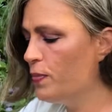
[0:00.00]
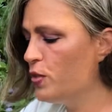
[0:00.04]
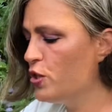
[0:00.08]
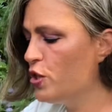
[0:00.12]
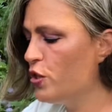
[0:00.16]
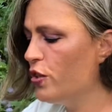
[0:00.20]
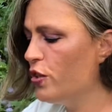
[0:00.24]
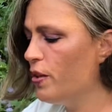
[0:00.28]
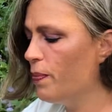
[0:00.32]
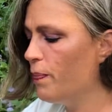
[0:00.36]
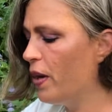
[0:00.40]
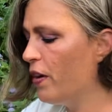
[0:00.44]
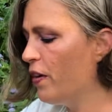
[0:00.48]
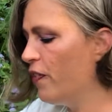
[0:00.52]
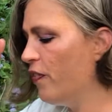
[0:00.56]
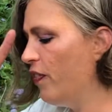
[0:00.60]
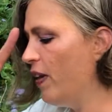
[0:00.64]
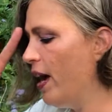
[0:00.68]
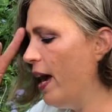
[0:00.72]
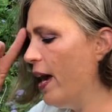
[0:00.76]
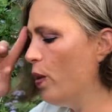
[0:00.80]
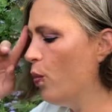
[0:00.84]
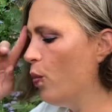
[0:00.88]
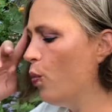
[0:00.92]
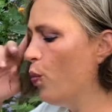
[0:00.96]
to the
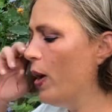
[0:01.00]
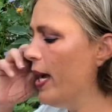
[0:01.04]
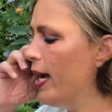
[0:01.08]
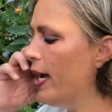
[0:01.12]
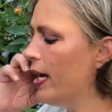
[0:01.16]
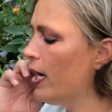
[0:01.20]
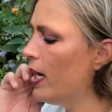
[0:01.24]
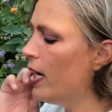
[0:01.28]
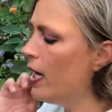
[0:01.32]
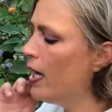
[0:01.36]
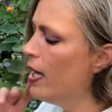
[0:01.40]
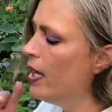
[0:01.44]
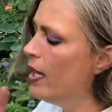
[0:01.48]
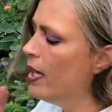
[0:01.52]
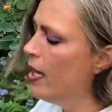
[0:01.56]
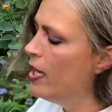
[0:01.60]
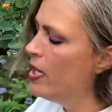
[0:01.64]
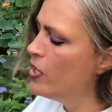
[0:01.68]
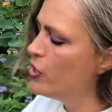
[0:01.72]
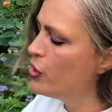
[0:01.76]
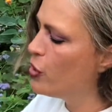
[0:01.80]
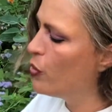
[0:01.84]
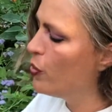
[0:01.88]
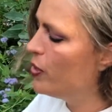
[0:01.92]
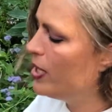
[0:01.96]
butterfly wing.
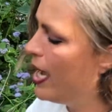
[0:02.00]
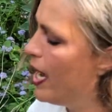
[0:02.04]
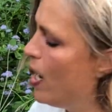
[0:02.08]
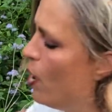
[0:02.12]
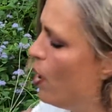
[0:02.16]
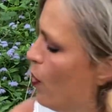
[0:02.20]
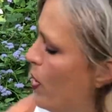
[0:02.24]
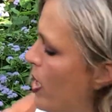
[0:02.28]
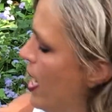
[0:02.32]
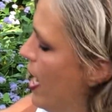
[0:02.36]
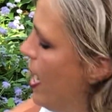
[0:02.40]
So now we